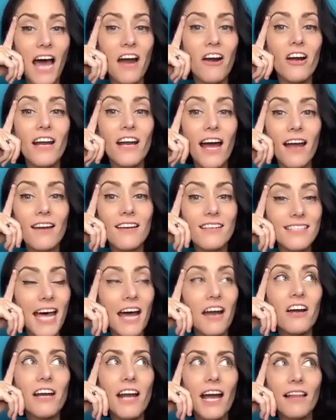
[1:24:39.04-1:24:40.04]
Saturday I, night,
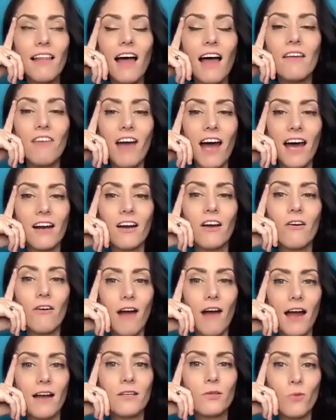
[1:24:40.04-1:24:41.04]
Saturday Night Live had it
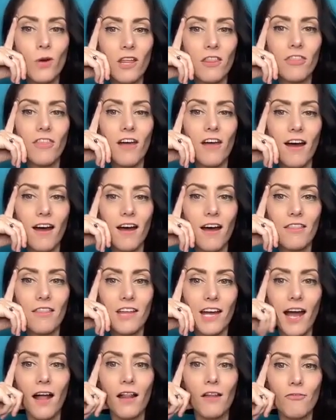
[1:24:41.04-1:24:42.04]
correct with uh,
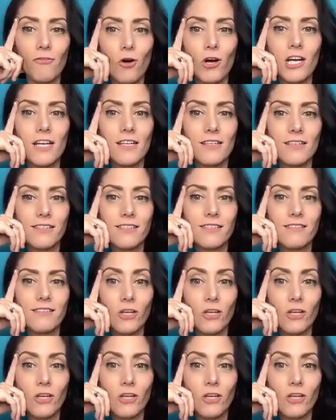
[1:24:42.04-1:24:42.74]
the Californians.